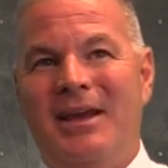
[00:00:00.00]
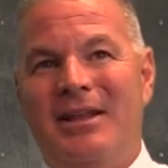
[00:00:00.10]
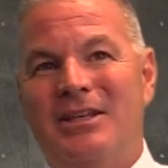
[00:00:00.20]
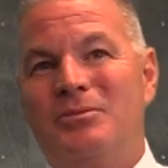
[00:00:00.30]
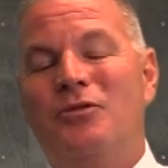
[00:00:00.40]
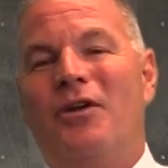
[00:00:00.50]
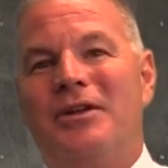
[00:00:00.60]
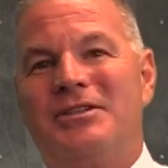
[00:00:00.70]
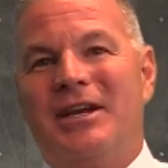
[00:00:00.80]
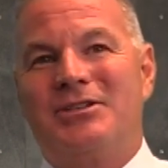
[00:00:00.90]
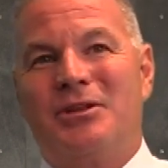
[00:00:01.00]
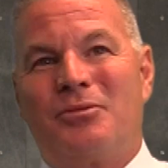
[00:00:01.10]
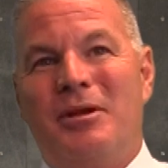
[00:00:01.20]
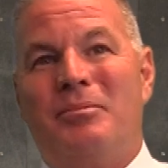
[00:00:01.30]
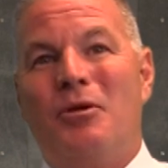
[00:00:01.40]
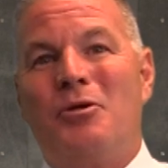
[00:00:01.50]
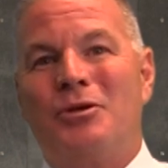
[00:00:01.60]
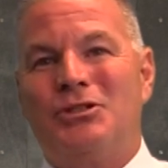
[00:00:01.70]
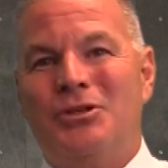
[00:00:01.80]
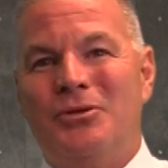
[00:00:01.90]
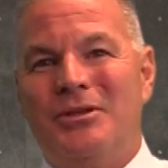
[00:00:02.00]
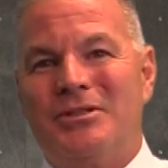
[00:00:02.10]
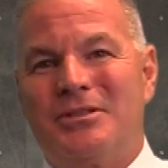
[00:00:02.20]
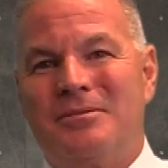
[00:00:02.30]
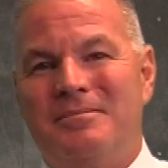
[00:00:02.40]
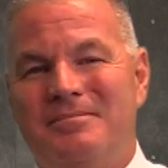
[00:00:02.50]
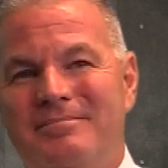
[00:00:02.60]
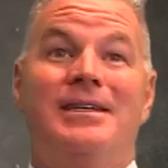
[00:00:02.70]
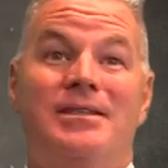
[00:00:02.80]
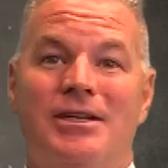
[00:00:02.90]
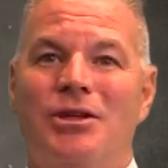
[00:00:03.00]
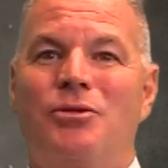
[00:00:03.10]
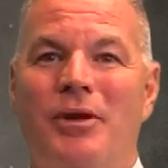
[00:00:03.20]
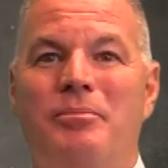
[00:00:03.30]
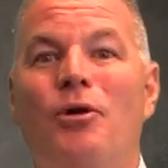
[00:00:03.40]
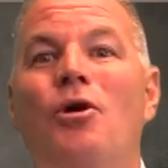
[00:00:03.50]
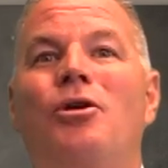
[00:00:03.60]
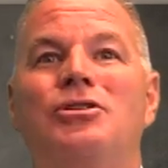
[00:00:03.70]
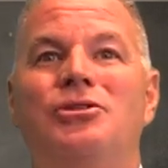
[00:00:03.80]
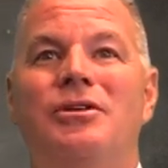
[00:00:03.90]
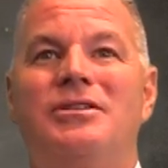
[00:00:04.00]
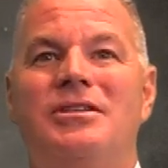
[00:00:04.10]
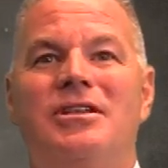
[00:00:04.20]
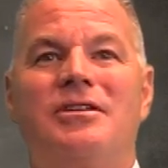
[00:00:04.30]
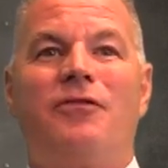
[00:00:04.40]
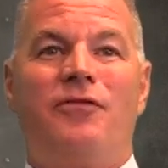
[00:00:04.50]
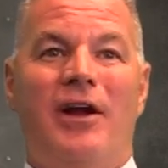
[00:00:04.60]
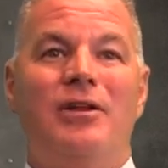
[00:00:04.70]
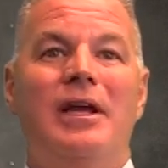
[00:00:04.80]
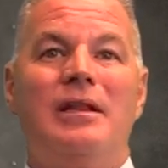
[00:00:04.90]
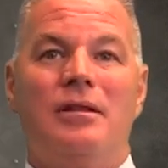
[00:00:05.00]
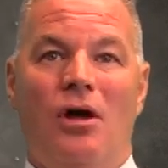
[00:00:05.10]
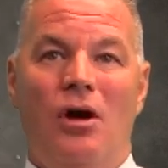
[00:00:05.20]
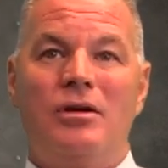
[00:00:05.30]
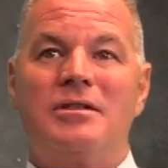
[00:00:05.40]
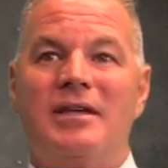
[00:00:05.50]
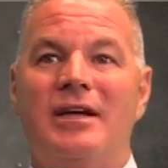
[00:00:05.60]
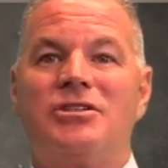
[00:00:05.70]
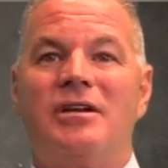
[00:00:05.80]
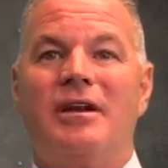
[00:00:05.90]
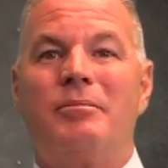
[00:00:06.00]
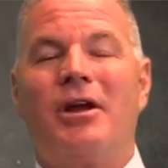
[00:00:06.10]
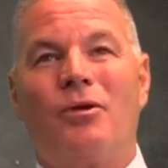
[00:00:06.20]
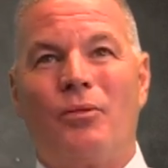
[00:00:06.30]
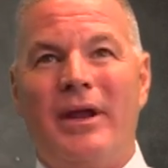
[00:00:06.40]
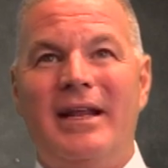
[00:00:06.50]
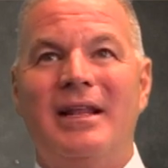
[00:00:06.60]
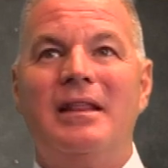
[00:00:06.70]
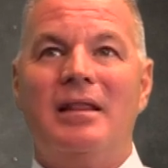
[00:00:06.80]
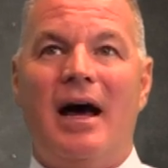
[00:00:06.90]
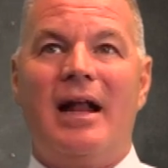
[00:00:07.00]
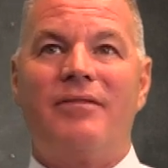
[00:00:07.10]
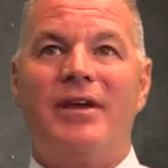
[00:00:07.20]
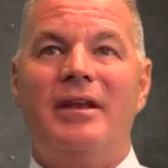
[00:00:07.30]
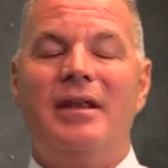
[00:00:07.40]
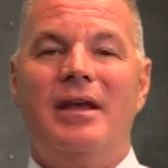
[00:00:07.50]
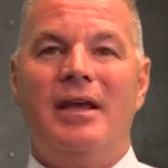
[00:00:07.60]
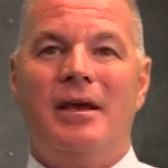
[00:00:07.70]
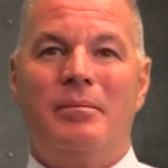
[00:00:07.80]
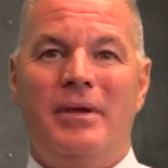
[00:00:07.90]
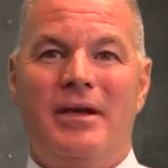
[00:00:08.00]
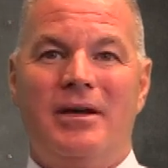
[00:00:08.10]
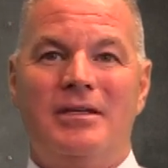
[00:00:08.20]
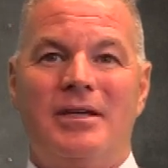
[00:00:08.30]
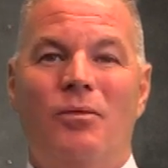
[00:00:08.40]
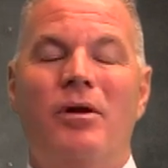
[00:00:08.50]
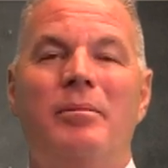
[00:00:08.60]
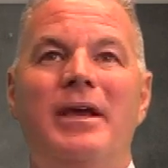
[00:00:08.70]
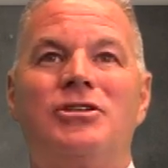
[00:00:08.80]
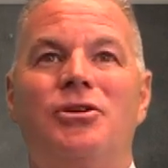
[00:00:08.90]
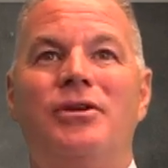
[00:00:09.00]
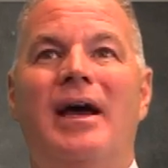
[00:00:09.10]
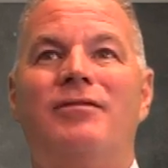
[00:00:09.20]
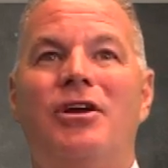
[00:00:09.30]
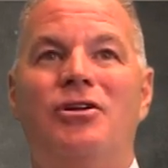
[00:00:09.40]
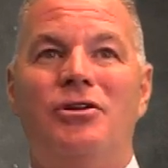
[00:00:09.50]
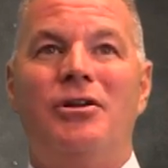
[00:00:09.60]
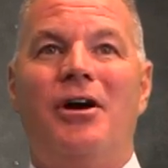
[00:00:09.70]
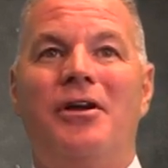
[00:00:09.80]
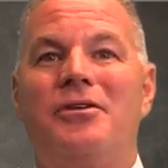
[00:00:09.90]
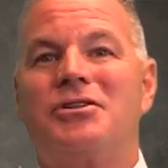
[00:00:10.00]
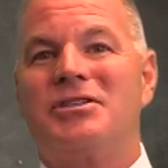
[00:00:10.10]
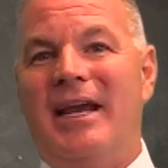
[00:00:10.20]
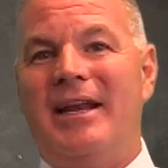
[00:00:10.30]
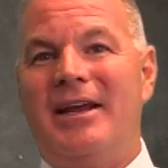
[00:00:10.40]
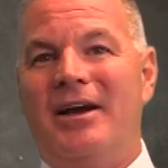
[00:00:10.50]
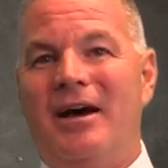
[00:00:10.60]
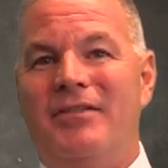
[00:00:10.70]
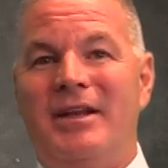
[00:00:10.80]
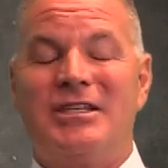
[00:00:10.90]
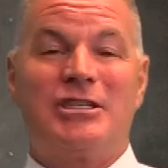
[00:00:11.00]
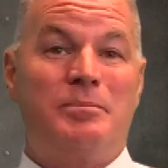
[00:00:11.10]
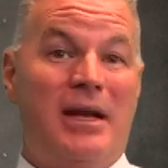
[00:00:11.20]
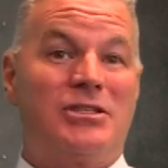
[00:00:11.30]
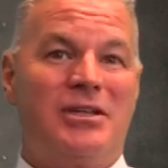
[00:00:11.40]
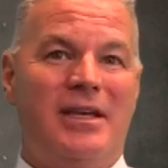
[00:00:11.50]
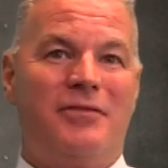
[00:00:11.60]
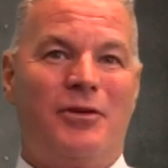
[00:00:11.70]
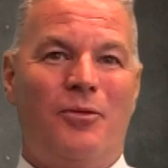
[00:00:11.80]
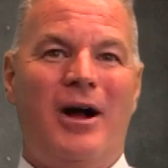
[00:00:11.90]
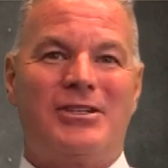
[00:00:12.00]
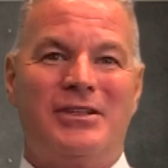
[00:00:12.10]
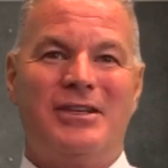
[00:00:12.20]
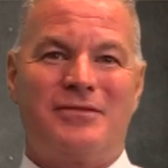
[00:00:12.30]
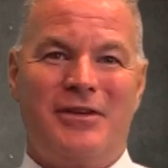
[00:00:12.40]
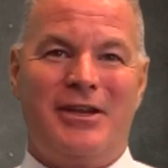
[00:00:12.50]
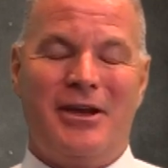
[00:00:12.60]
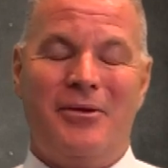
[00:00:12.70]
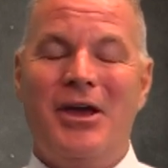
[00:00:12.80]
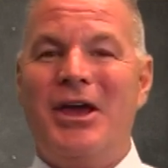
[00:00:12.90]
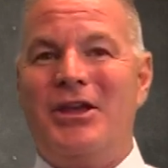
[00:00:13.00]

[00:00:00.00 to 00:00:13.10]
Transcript: Let's move on to Section 3, Broker's Duties. Section 3, Broker's Duties. This is a fairly long section, and I'm going to read a lot of it because I want to make sure you have a good understanding of it, especially if you're watching this video.